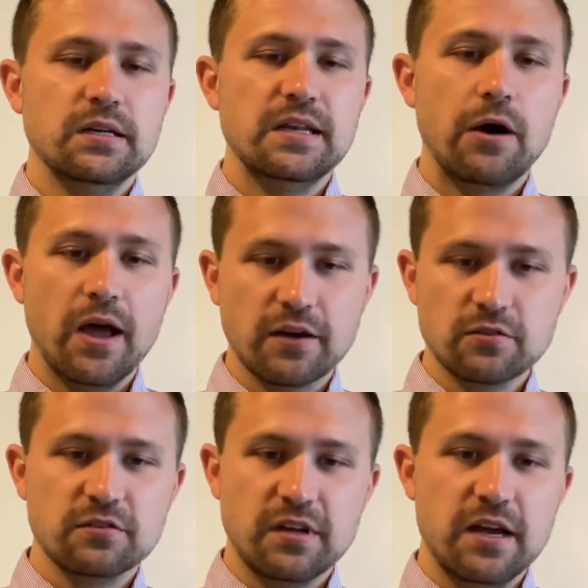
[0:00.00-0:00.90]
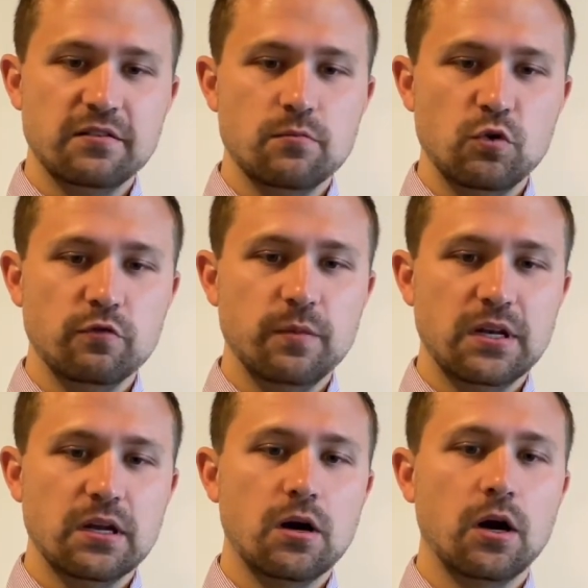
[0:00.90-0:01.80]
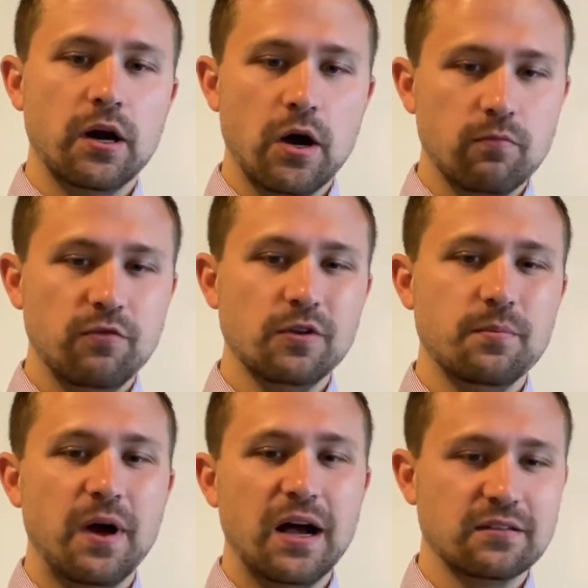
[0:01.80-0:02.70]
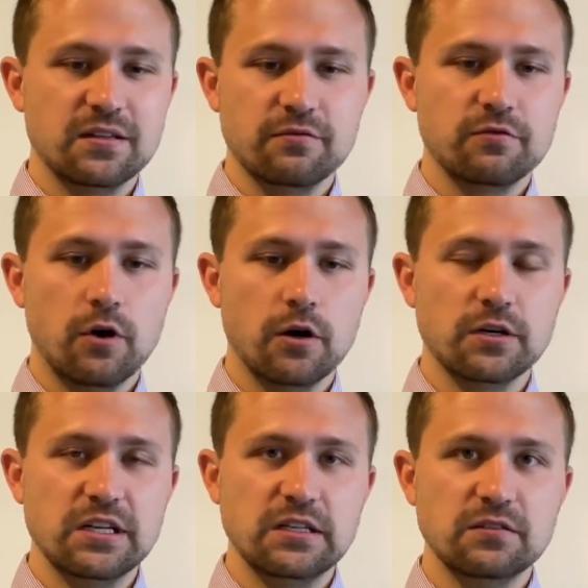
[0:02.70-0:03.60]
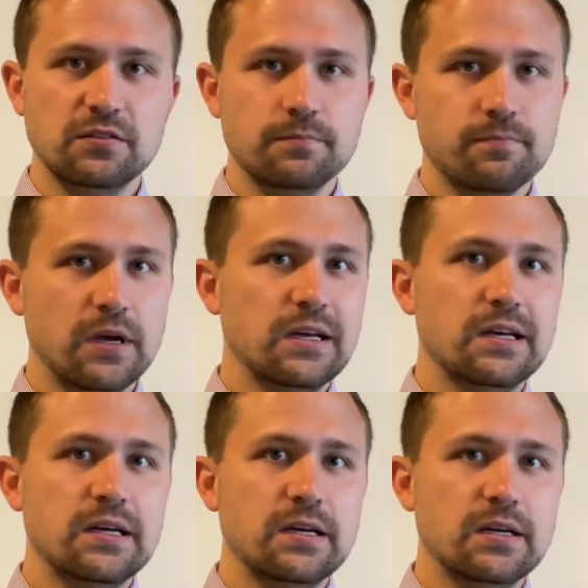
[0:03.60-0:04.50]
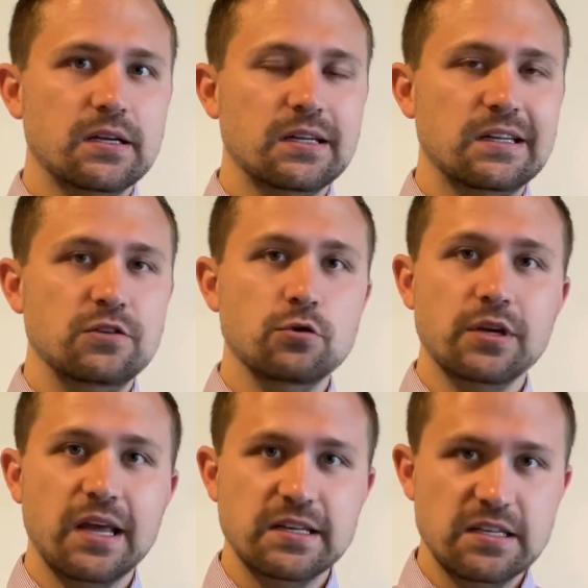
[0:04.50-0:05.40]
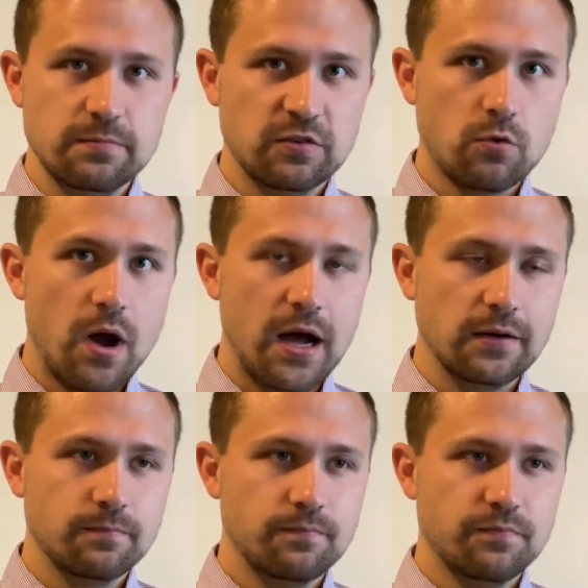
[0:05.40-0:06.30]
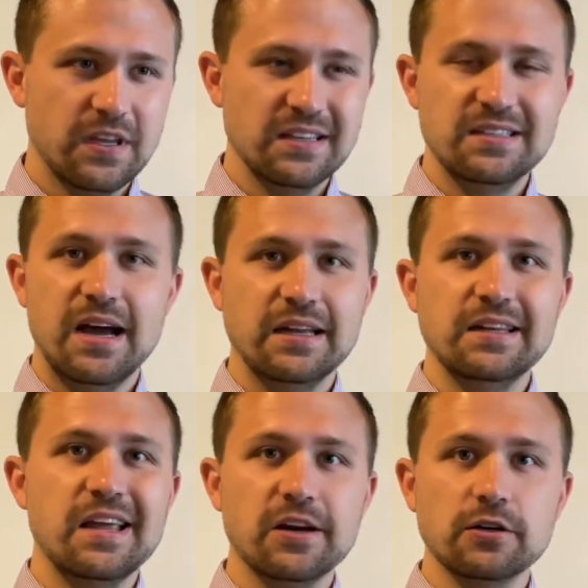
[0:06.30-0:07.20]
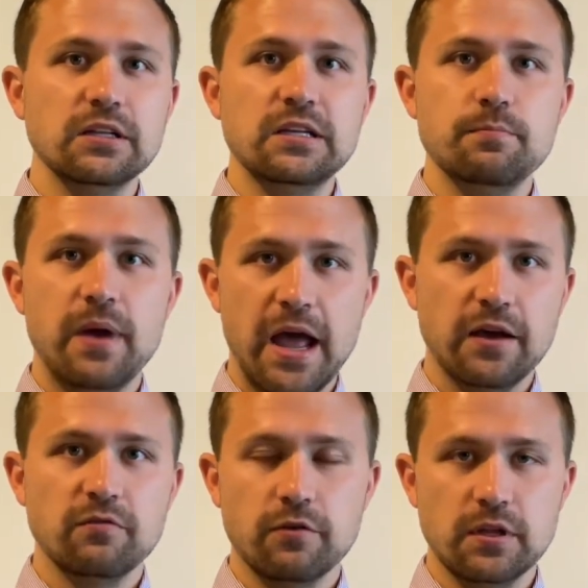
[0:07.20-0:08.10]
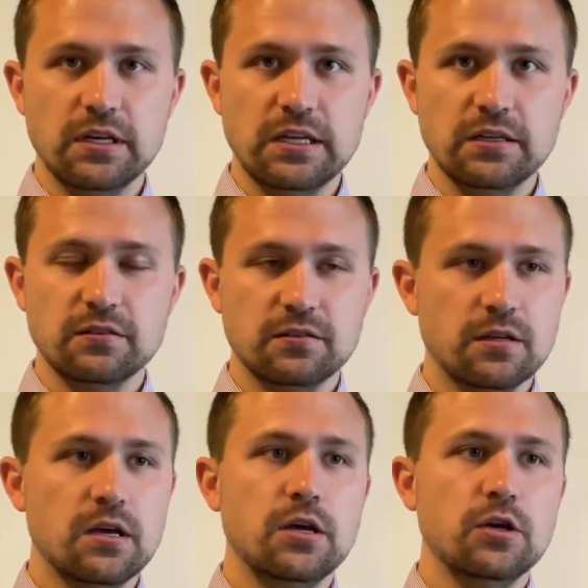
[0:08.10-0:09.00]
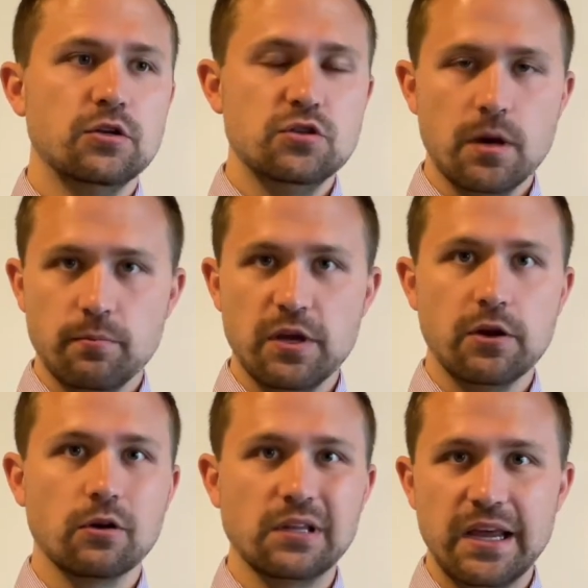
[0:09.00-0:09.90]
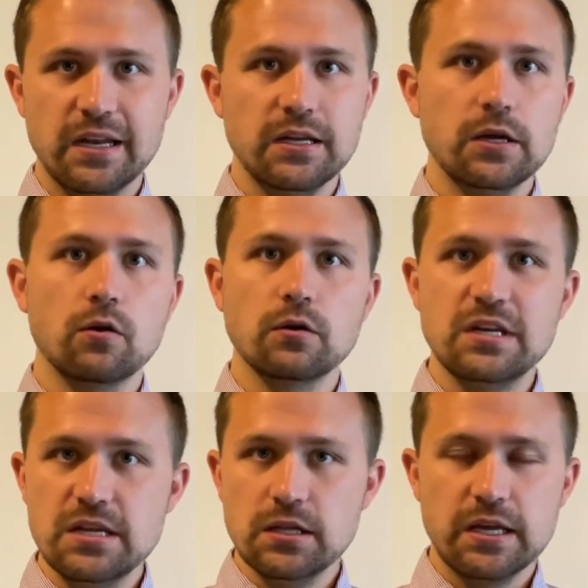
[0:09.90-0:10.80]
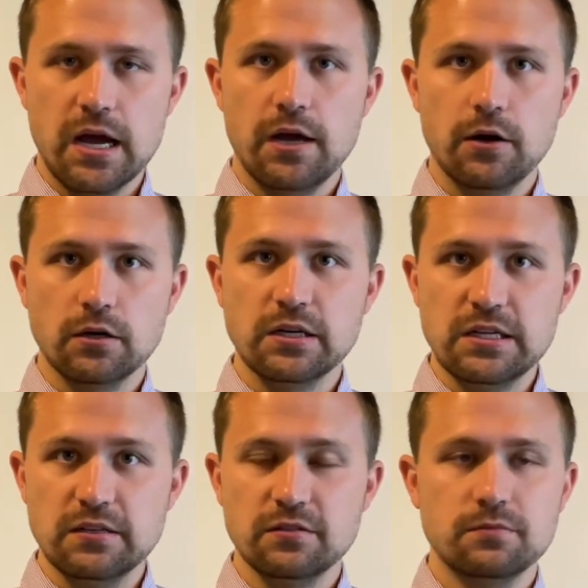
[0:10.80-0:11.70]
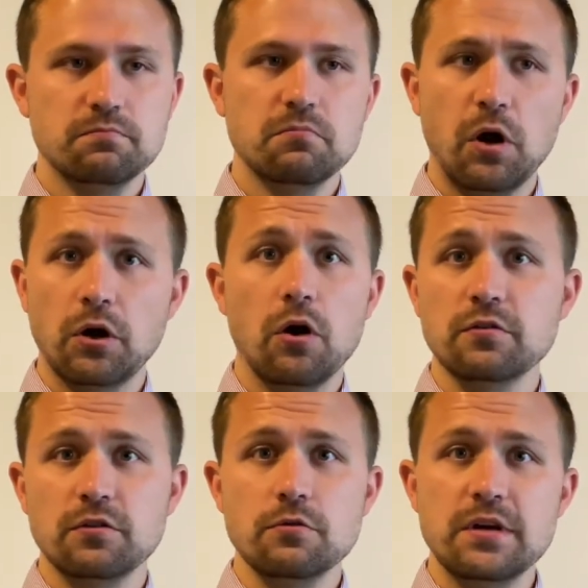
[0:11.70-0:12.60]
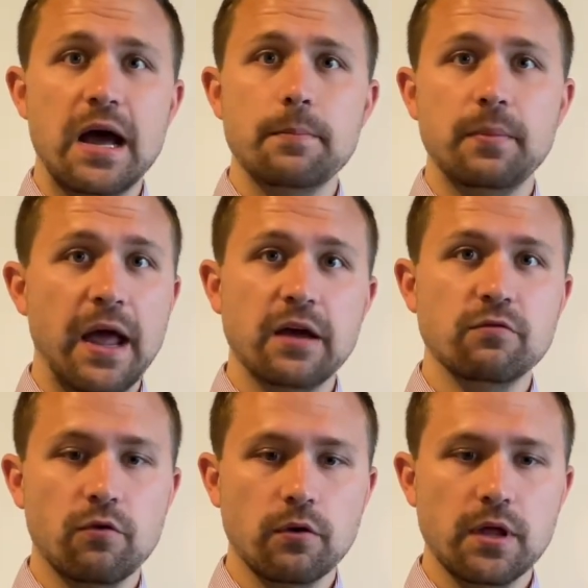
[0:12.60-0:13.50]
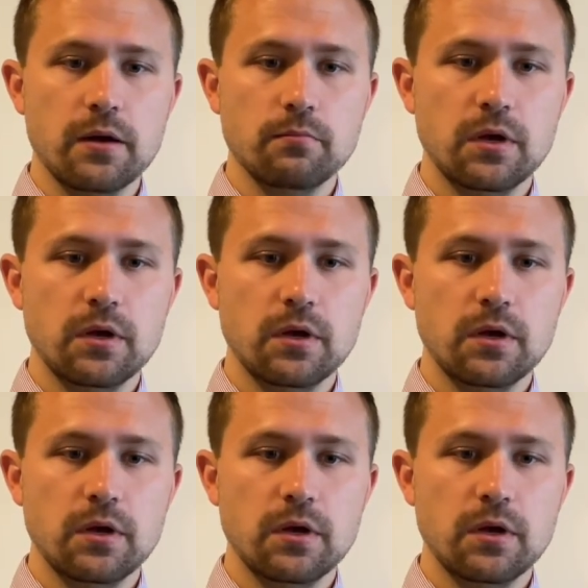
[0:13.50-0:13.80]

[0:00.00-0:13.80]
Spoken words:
Now, exercise and movement are helpful and positive for our knees. Doing a deep squat is not inherently bad for the knees. Jumping or landing or kneeling on our knees are also not bad for them.